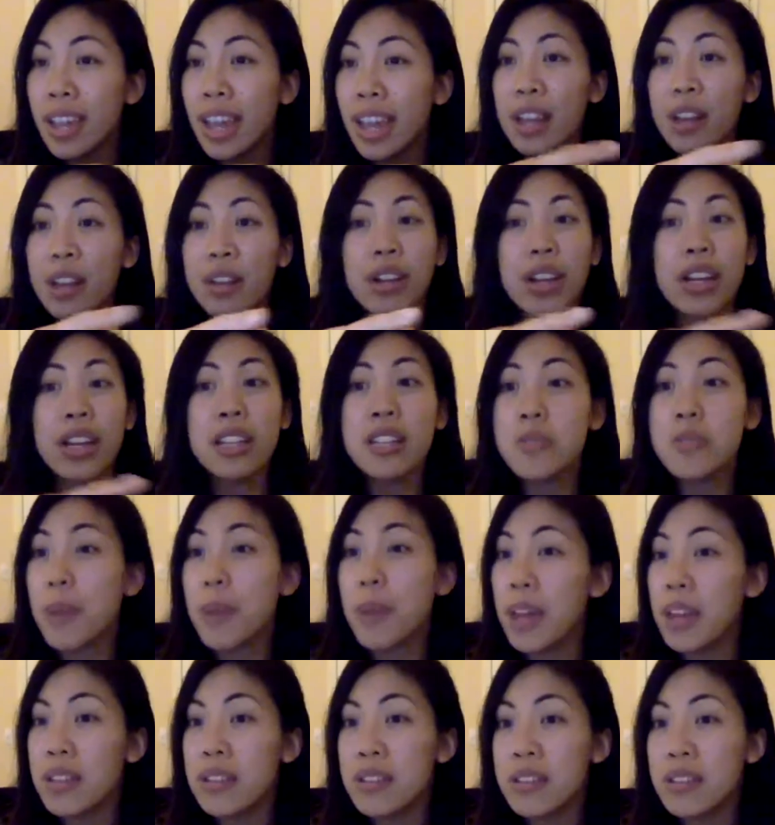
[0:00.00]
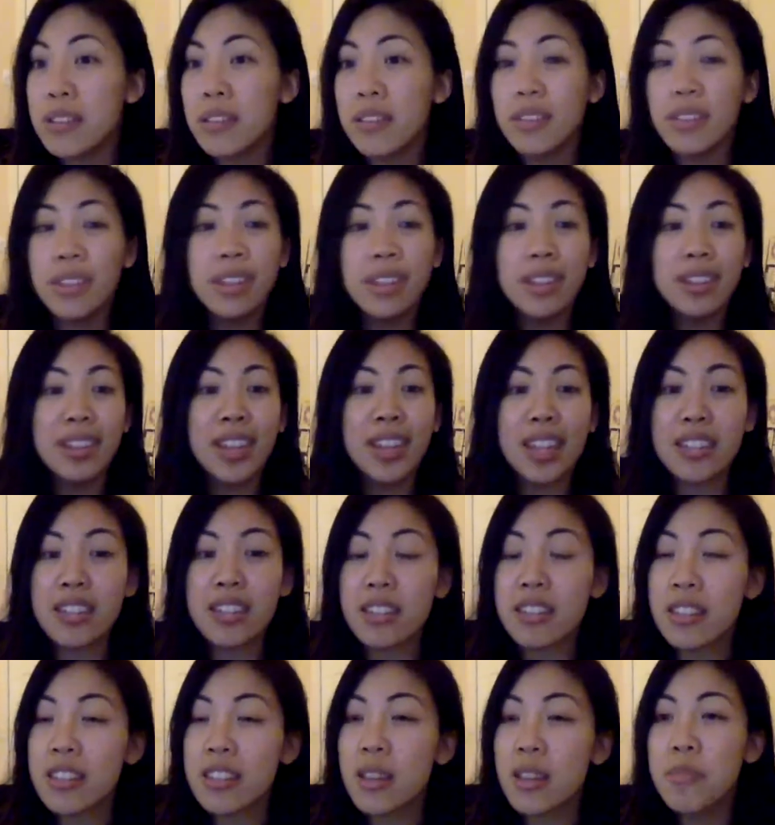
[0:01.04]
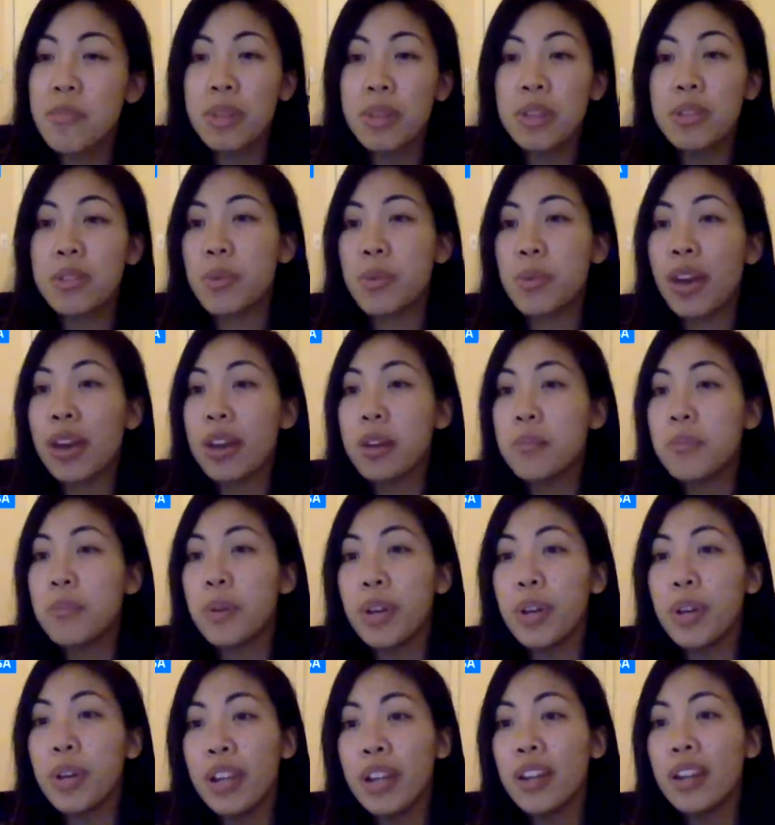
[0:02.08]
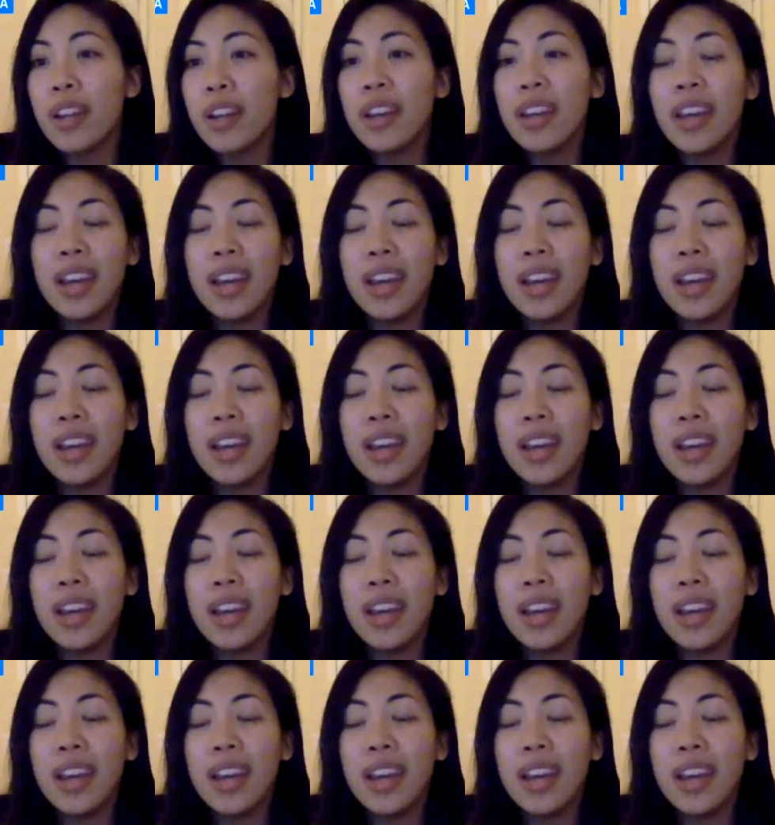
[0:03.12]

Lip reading: and create space. That's the simplest way I can put it.